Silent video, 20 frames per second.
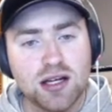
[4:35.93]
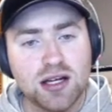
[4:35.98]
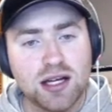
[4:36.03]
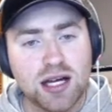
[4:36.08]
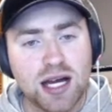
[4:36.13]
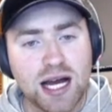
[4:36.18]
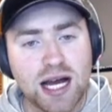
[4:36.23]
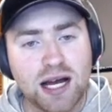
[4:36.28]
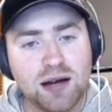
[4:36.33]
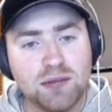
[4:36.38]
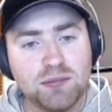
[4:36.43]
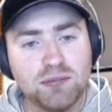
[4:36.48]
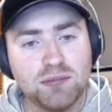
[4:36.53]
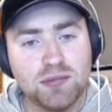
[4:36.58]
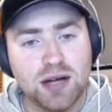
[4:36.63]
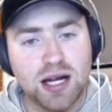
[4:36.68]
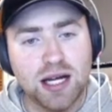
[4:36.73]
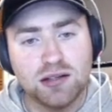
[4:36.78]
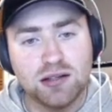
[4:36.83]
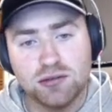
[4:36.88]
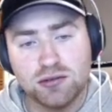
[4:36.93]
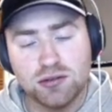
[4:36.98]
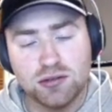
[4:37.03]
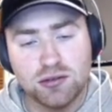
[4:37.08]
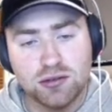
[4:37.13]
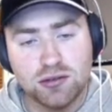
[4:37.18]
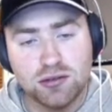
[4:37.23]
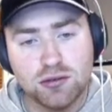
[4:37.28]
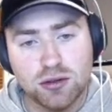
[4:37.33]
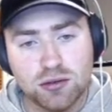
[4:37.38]
And
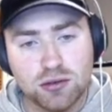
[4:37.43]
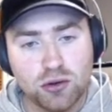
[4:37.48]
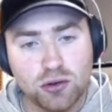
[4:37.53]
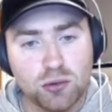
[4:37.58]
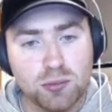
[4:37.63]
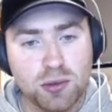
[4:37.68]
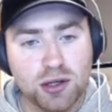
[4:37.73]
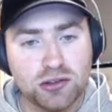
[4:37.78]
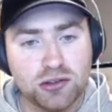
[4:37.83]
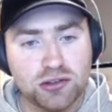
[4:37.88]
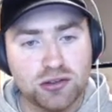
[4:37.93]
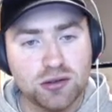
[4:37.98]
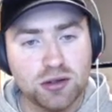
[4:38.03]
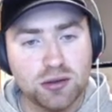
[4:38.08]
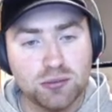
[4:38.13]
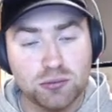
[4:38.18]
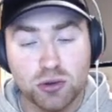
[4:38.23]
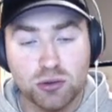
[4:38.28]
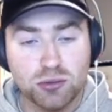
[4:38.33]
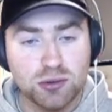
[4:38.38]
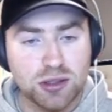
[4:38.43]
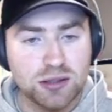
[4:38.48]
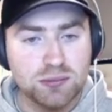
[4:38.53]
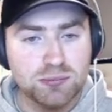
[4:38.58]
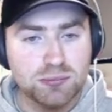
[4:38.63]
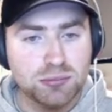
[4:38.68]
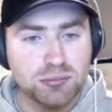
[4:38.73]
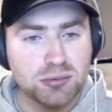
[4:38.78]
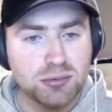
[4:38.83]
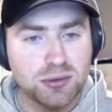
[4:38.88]
almost, well, he
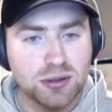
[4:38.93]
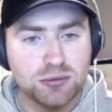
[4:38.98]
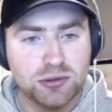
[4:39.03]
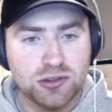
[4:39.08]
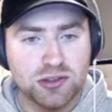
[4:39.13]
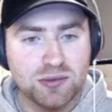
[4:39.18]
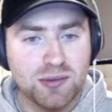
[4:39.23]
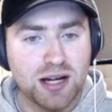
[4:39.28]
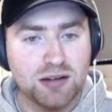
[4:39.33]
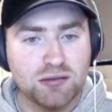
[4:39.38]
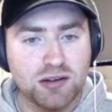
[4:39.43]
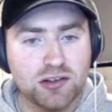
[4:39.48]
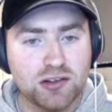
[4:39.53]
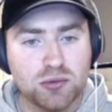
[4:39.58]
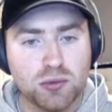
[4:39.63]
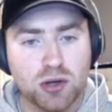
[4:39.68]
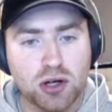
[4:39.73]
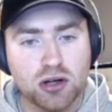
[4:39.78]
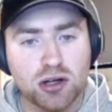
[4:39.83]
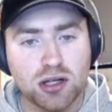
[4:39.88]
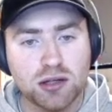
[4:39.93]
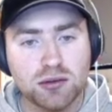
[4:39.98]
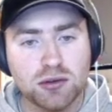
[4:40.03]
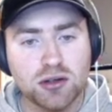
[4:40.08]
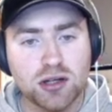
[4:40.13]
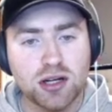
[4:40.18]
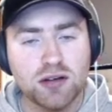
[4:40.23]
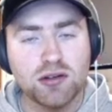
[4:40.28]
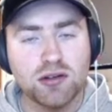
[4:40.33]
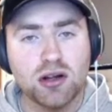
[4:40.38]
was the main reason why Collingwood
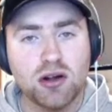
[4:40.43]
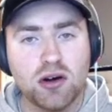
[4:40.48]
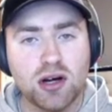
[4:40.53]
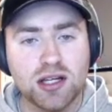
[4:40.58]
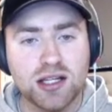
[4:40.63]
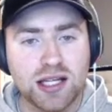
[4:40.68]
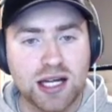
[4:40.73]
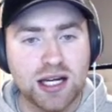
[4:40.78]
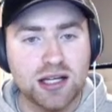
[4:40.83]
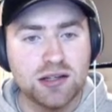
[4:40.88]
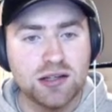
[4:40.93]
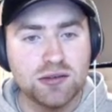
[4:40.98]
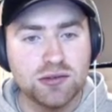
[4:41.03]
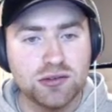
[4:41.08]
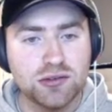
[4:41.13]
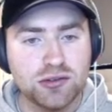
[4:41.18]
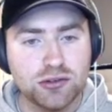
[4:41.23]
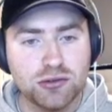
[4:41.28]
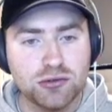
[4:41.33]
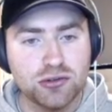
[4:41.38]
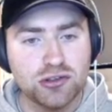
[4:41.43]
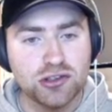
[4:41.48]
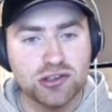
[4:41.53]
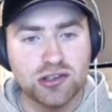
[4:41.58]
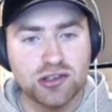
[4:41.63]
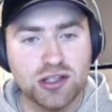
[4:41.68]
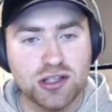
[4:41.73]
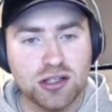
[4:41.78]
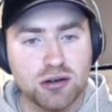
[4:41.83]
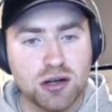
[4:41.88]
got over the line in the end. He was just
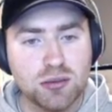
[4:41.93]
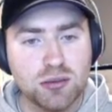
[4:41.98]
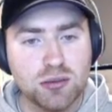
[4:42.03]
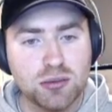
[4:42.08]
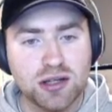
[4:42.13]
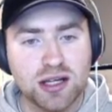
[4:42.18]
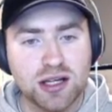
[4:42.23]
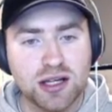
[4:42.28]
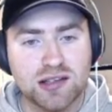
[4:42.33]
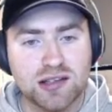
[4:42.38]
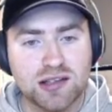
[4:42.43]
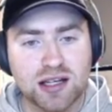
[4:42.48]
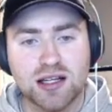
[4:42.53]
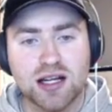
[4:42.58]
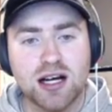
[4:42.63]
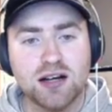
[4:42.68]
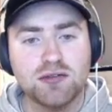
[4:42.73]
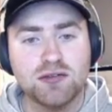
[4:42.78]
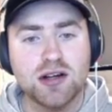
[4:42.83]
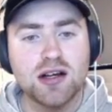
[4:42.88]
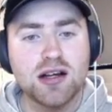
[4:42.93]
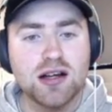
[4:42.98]
incredible in that second half.